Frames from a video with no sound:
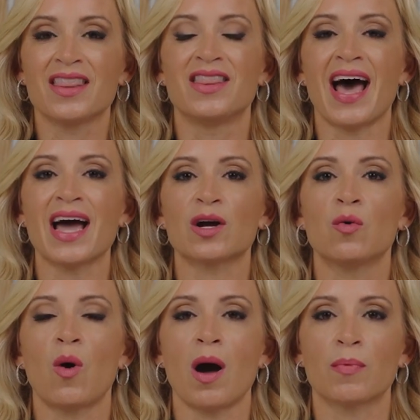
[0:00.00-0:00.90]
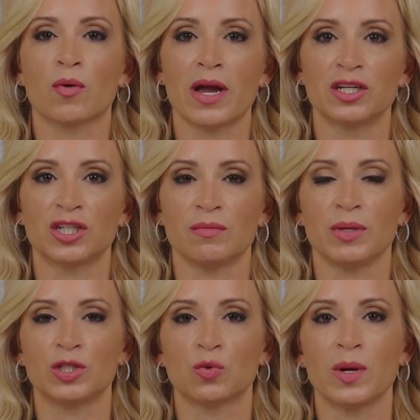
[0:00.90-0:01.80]
That cooperation
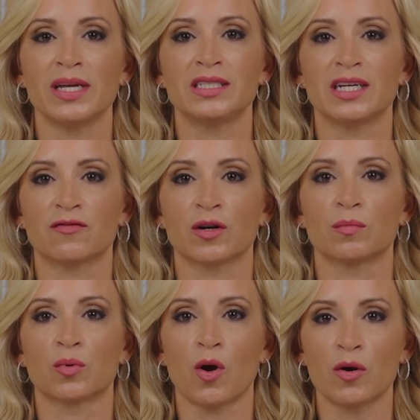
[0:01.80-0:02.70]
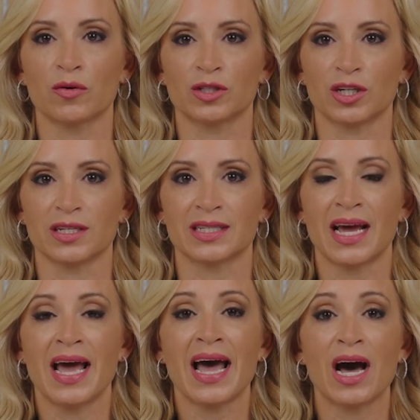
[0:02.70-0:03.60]
between different brokerages
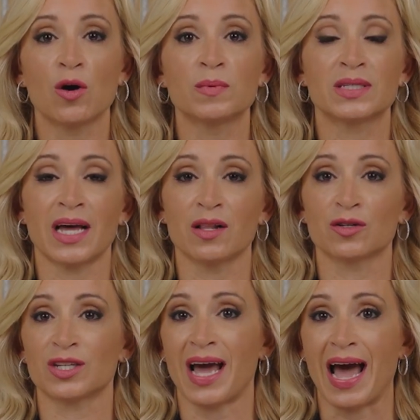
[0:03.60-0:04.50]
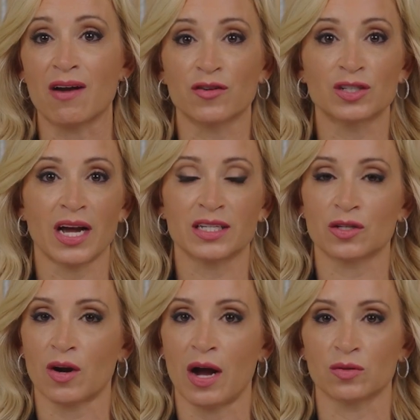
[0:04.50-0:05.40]
helps sellers advertise
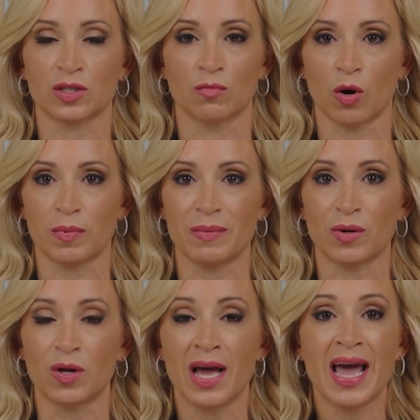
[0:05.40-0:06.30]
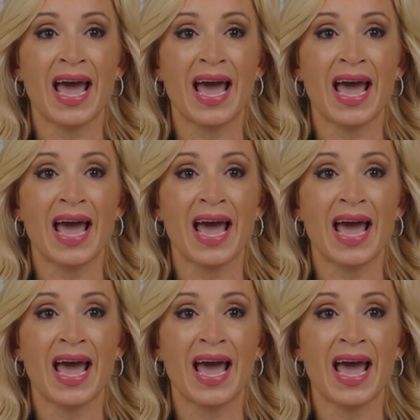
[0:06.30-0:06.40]
their house to more people